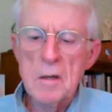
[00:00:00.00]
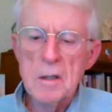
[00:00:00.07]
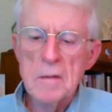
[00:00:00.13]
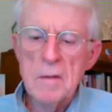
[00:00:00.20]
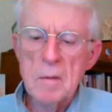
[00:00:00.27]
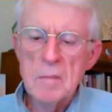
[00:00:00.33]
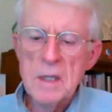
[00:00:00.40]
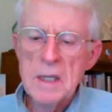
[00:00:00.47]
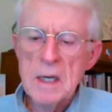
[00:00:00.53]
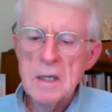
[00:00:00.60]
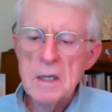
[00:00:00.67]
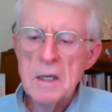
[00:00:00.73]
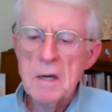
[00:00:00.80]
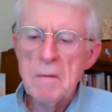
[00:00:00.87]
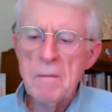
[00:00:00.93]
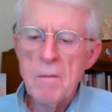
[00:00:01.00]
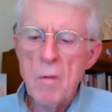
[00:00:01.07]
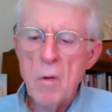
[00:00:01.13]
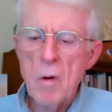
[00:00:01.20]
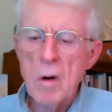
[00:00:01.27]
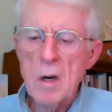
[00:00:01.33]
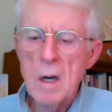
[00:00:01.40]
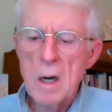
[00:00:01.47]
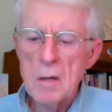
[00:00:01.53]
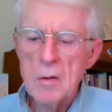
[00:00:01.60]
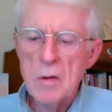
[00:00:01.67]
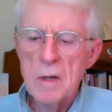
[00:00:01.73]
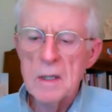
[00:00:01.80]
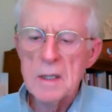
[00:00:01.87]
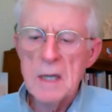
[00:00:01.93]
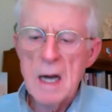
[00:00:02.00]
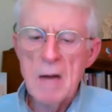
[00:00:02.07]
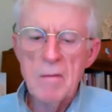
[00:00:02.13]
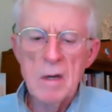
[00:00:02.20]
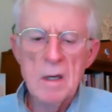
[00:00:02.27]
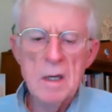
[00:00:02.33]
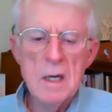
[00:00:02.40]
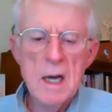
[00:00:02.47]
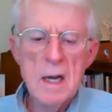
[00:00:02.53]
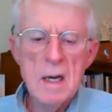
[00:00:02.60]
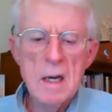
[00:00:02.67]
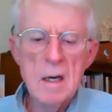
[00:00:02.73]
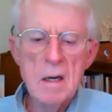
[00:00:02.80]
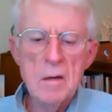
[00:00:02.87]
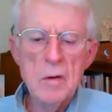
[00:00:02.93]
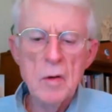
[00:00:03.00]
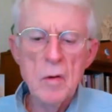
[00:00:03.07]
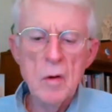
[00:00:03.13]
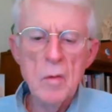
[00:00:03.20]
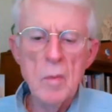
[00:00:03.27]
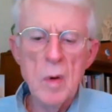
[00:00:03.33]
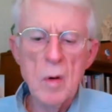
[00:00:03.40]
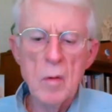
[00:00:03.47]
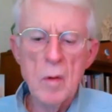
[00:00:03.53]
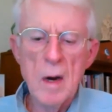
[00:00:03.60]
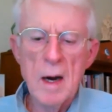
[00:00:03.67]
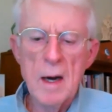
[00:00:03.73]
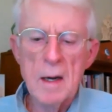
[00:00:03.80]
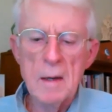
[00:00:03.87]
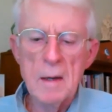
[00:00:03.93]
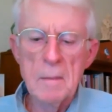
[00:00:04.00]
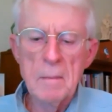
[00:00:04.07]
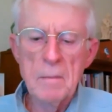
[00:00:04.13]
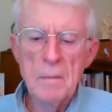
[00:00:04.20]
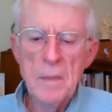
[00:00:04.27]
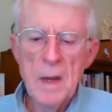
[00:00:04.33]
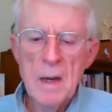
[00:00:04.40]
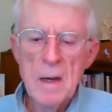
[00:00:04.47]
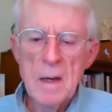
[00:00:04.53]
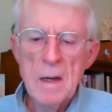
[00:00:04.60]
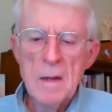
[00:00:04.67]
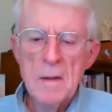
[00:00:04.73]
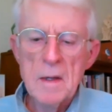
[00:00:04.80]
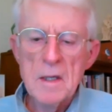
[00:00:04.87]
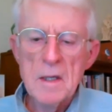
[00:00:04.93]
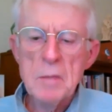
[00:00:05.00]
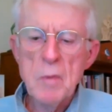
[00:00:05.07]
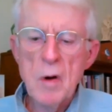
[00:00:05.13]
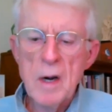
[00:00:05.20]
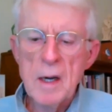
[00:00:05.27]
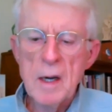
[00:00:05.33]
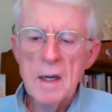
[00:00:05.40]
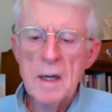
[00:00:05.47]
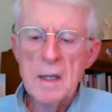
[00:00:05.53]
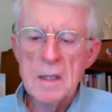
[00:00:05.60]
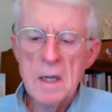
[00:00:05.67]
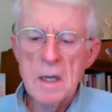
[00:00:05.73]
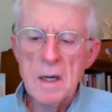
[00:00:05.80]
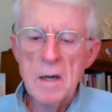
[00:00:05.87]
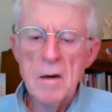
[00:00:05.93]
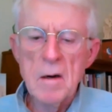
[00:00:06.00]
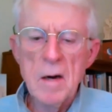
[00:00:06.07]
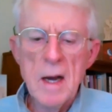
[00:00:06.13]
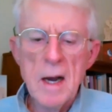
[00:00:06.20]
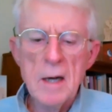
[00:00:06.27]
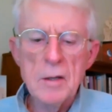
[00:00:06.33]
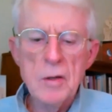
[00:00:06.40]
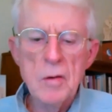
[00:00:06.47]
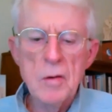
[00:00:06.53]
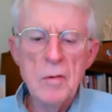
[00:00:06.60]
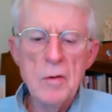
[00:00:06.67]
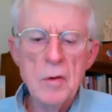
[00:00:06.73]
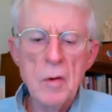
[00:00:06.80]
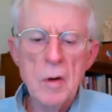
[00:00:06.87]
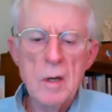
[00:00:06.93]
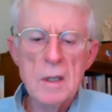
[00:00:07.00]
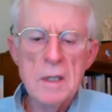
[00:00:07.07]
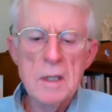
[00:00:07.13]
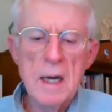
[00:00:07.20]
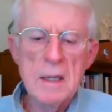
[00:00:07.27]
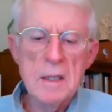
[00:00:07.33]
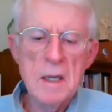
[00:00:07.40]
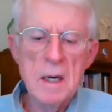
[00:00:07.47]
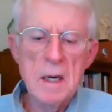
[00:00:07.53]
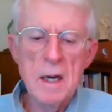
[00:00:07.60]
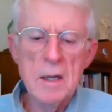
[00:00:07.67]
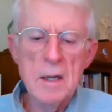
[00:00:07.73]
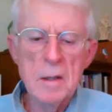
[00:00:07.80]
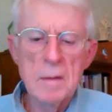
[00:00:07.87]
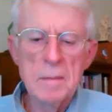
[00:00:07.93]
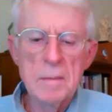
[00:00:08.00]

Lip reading: from 64 countries having taken a tour boat ride. This spring is an international tourist destination.